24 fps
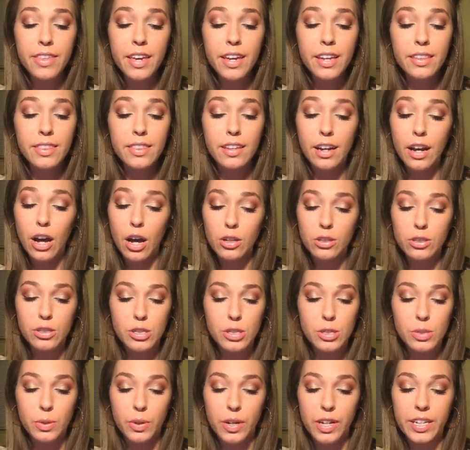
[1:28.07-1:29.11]
think the color
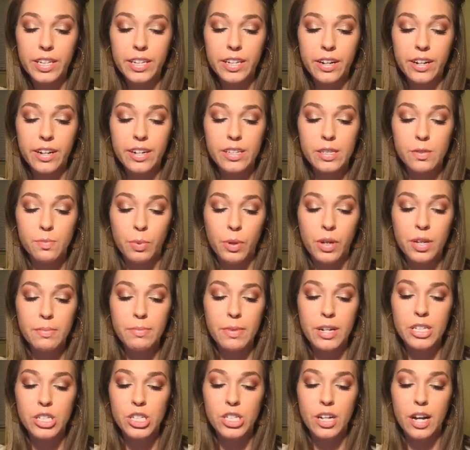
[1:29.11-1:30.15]
story here is pretty
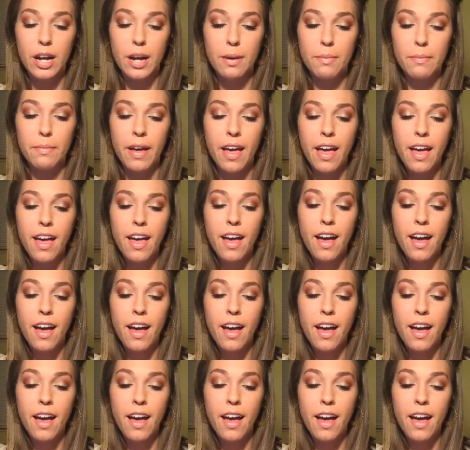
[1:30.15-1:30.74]
much um,